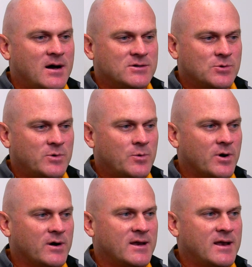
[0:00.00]
So we
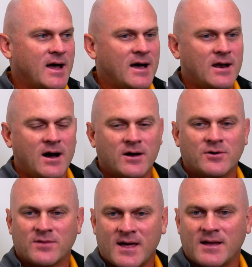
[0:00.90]
weren't going to not
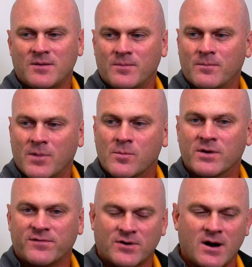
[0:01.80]
honor that
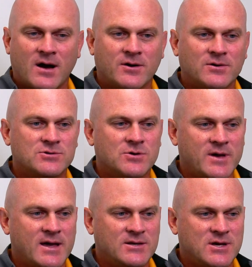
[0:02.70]
moment for Connor. So
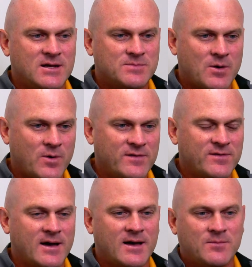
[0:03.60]
we had a chance, my
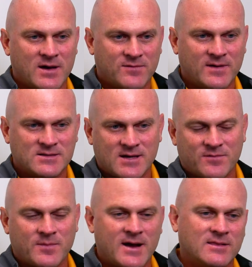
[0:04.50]
wife and I and Beth Van
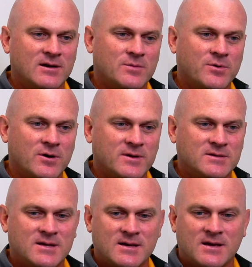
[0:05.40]
Zandt from my athletic department,
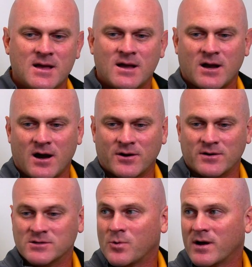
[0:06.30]
to take Connor
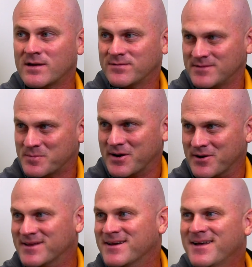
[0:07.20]
and his wife, he's
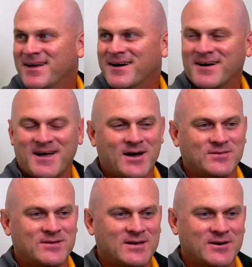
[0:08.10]
married,
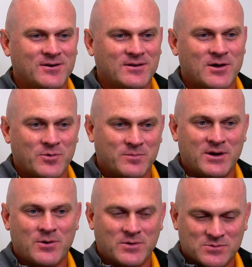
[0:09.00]
out to dinner, along with
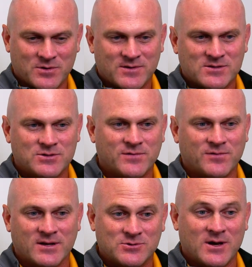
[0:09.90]
Ben Owens, one of his good
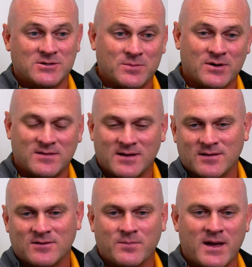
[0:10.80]
friends, who actually bought a
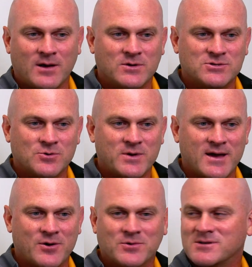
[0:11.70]
ticket to the banquet. So we
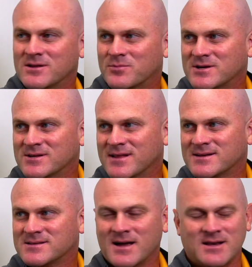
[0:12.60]
had our own celebration
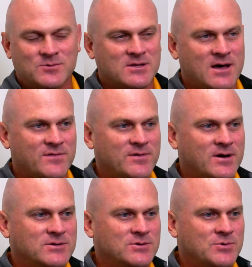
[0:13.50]
last night, and it was a lot of
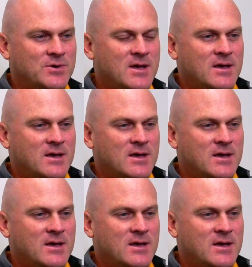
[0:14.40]
fun to